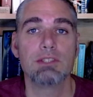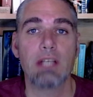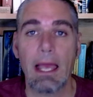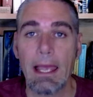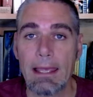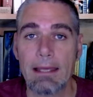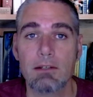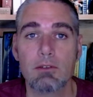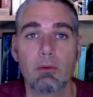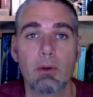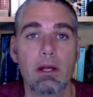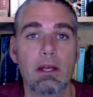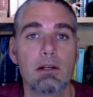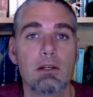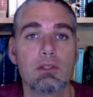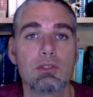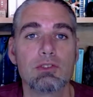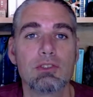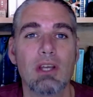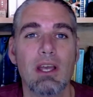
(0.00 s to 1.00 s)

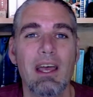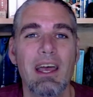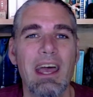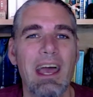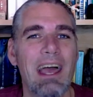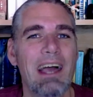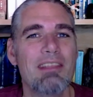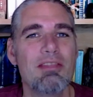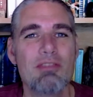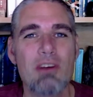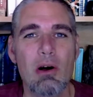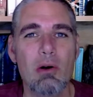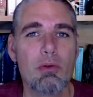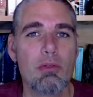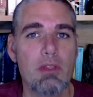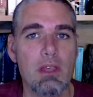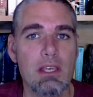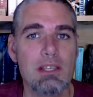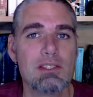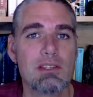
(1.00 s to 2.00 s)
handrails, and though
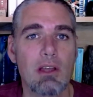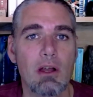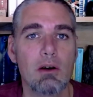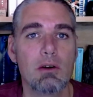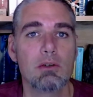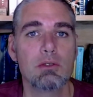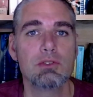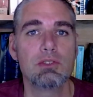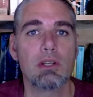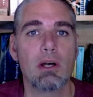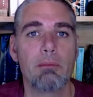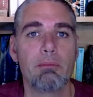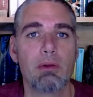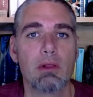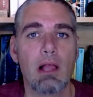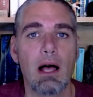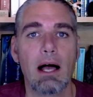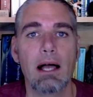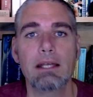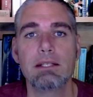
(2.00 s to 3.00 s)
these codes
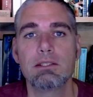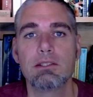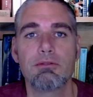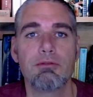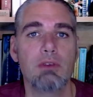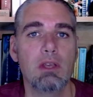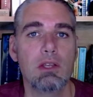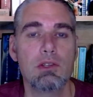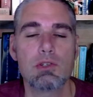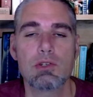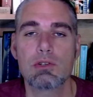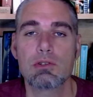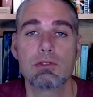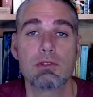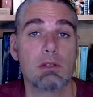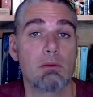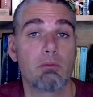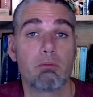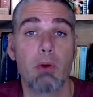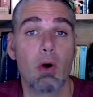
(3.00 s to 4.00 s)
apply to features
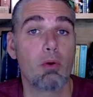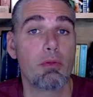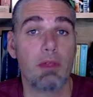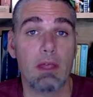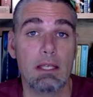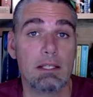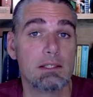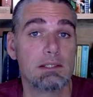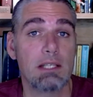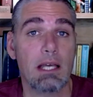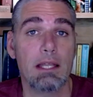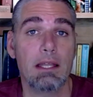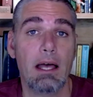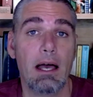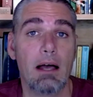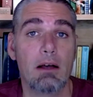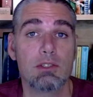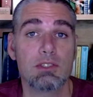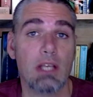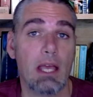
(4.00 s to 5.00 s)
both inside the
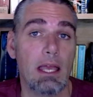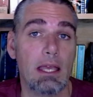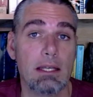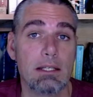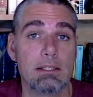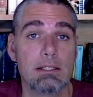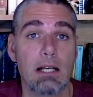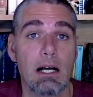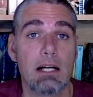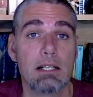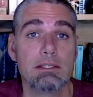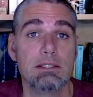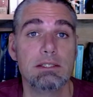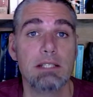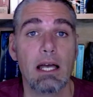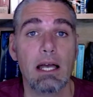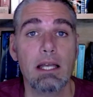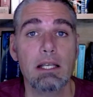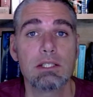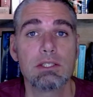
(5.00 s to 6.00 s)
house and on
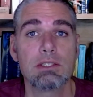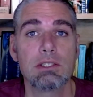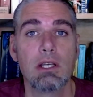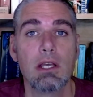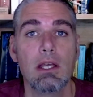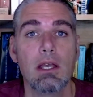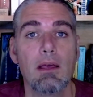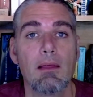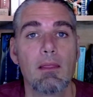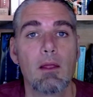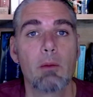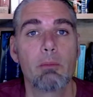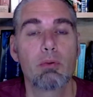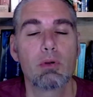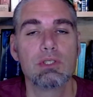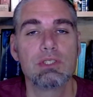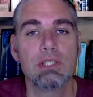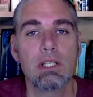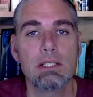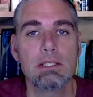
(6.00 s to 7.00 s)
decks, they're
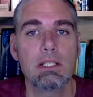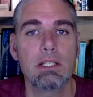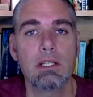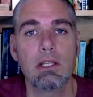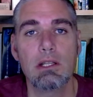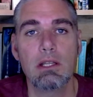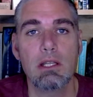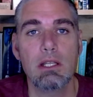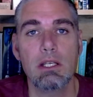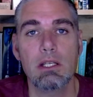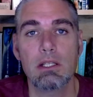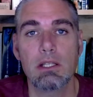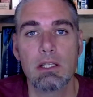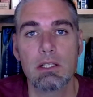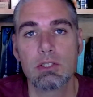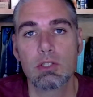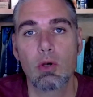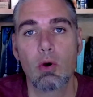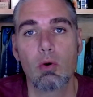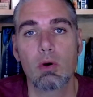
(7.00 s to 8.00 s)
presented in the,
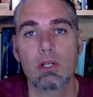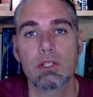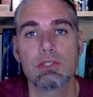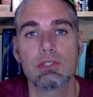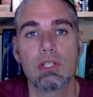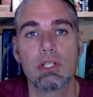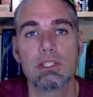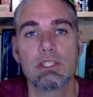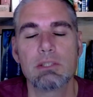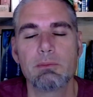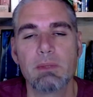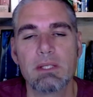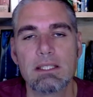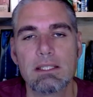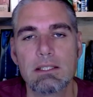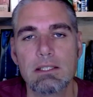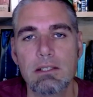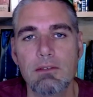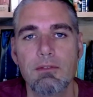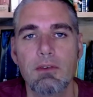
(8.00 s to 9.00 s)
this course
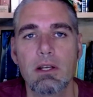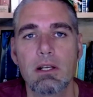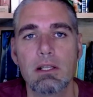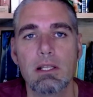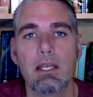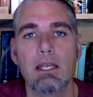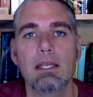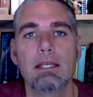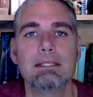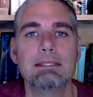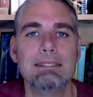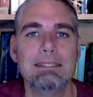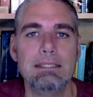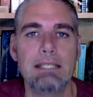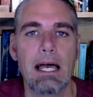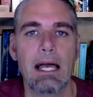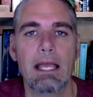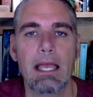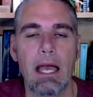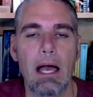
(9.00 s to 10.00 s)
specifically in
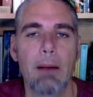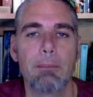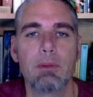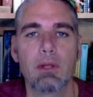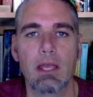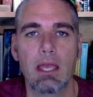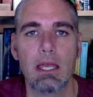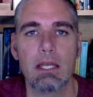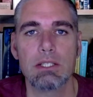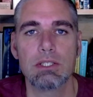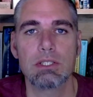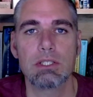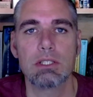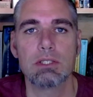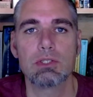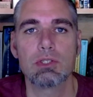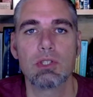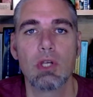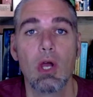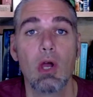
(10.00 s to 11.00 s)
deck
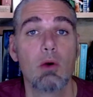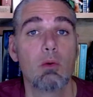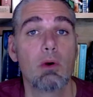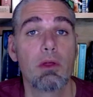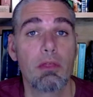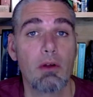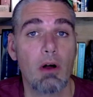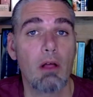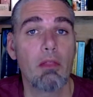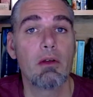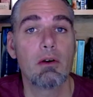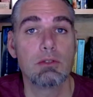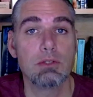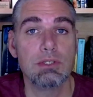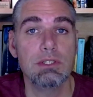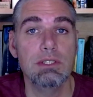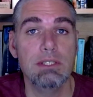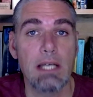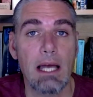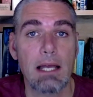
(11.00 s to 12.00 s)
applications, with all those
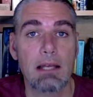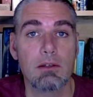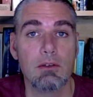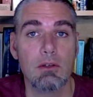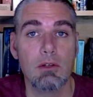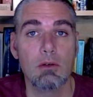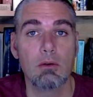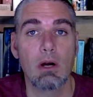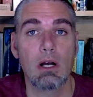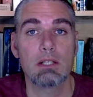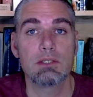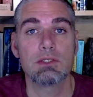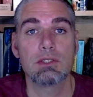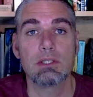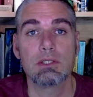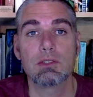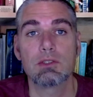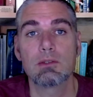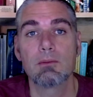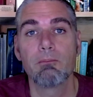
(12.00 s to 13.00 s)
deck
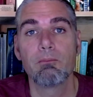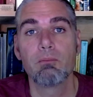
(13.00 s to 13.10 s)
nuances.